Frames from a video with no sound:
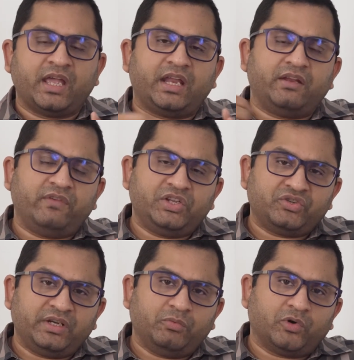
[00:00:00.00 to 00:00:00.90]
And
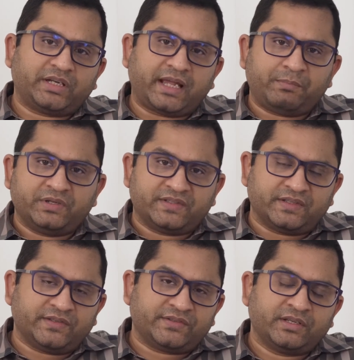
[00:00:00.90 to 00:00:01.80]
eventually what happens
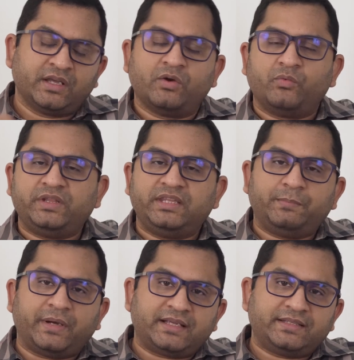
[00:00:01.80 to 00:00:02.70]
is, with the
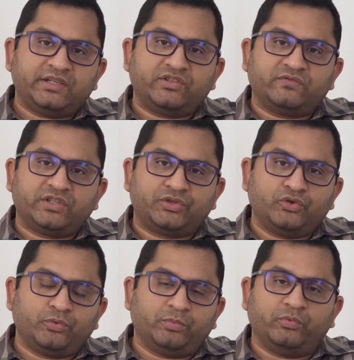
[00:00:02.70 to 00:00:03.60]
passage of the
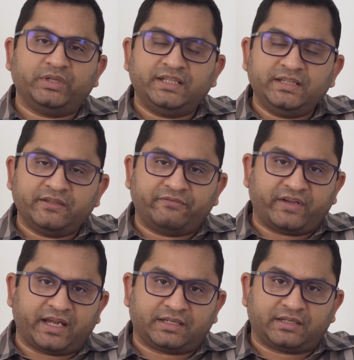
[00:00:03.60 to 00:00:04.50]
tube within the
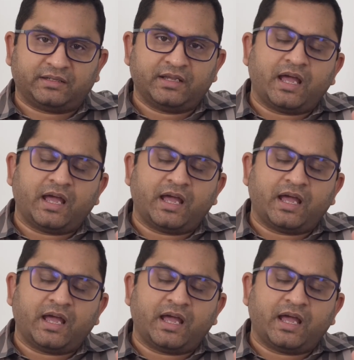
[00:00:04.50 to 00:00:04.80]
fat,